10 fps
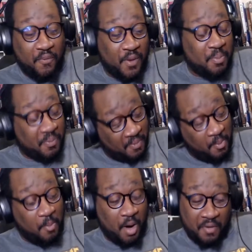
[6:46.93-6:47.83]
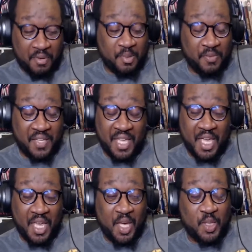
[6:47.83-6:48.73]
flipped from a Marvel movie
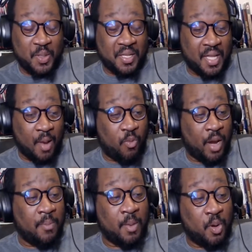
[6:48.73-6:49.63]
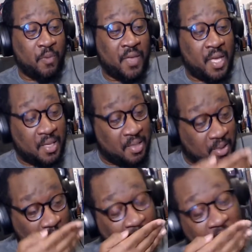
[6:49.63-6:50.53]
to a Sam Raimi movie because as
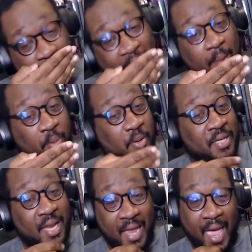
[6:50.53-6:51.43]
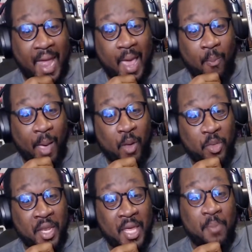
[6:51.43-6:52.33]
soon as Black Bolt didn't have that mouth,
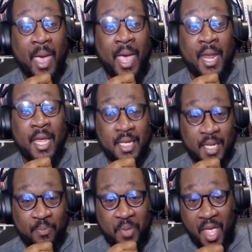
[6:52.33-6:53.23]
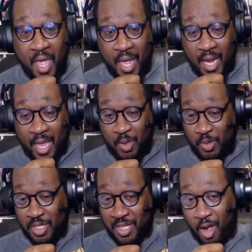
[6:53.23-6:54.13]
then he panicked. Like you
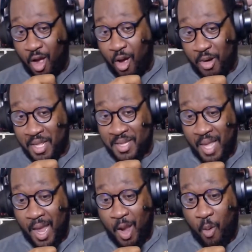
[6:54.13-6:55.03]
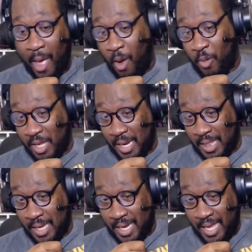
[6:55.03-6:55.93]
just saw all this go out and
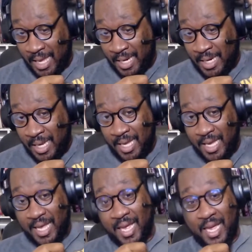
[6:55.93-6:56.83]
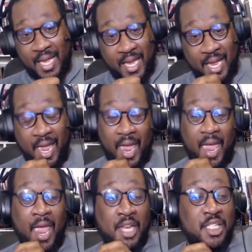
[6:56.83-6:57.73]
then in,
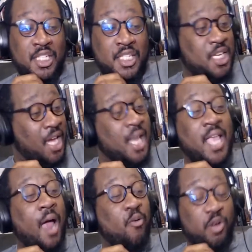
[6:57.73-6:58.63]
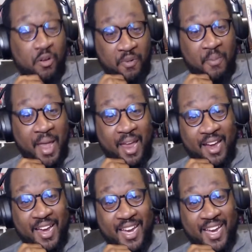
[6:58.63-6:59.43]
and shit got real from there.